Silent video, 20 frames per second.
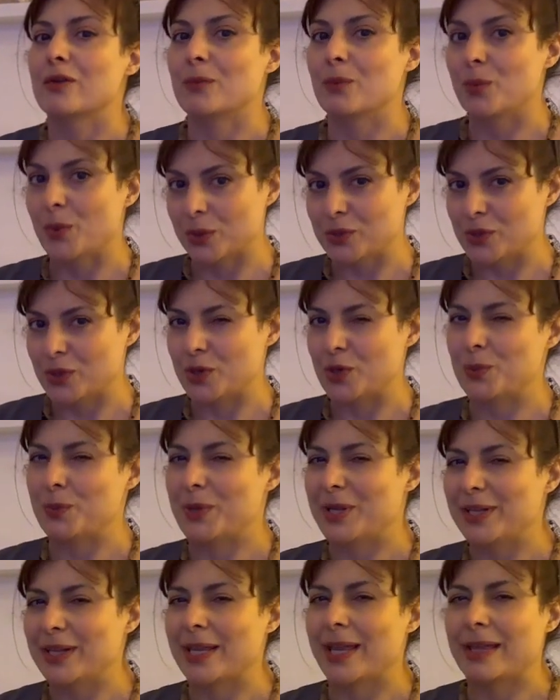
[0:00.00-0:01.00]
what you're
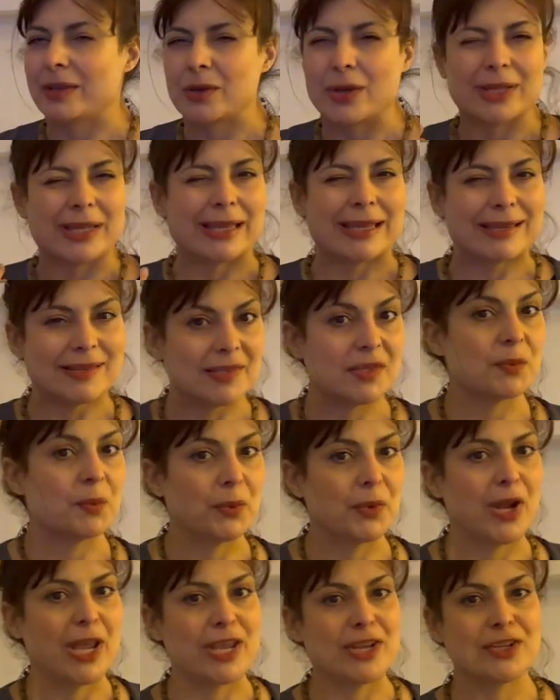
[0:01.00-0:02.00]
building and you get an
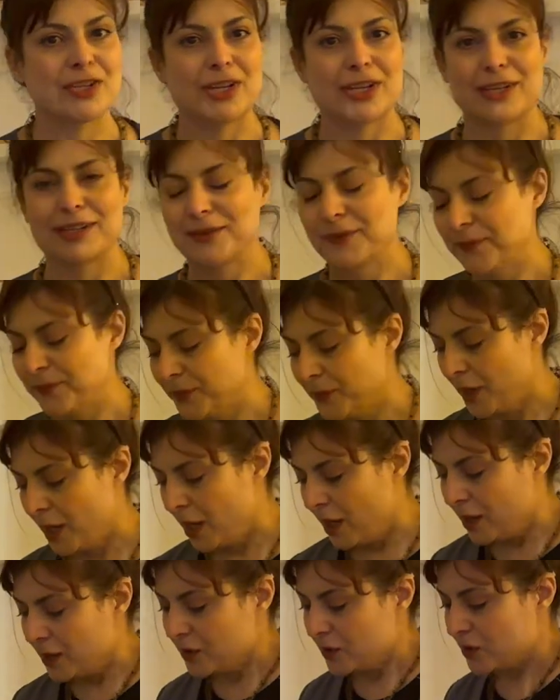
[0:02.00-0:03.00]
inspiration.
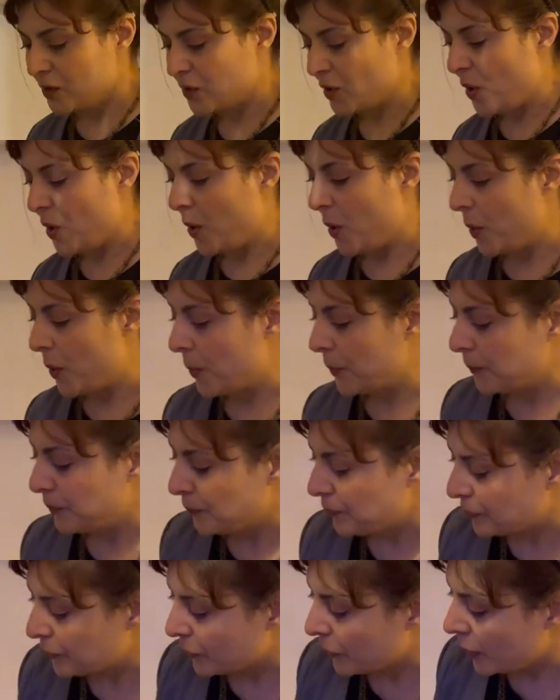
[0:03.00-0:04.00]
So
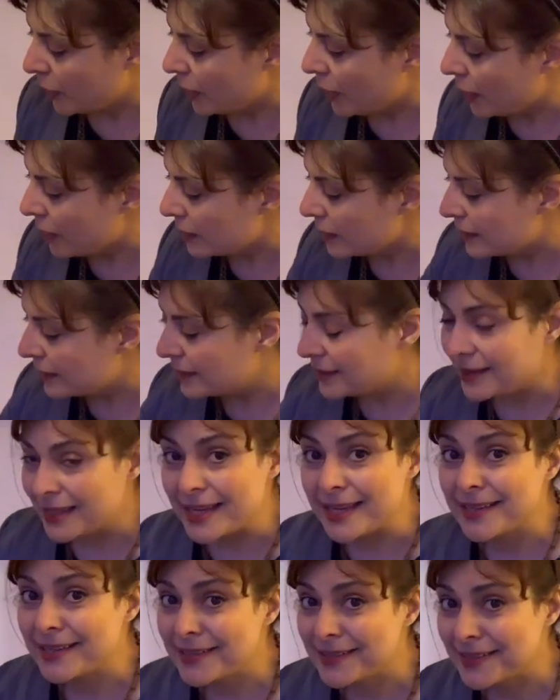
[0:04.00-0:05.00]

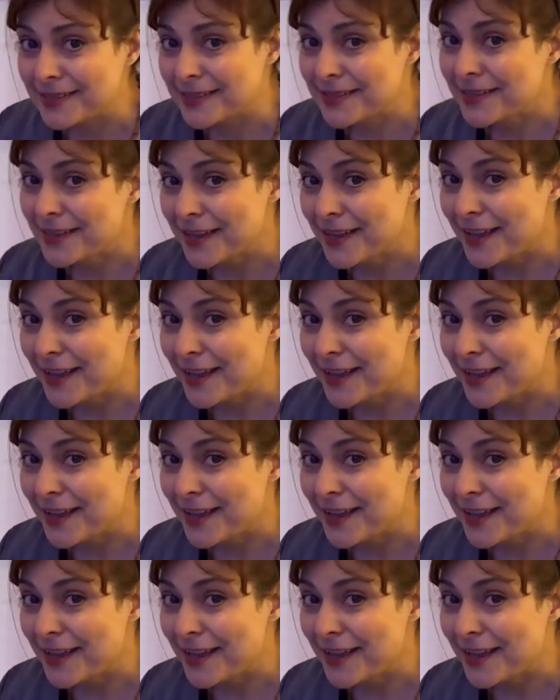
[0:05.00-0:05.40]
this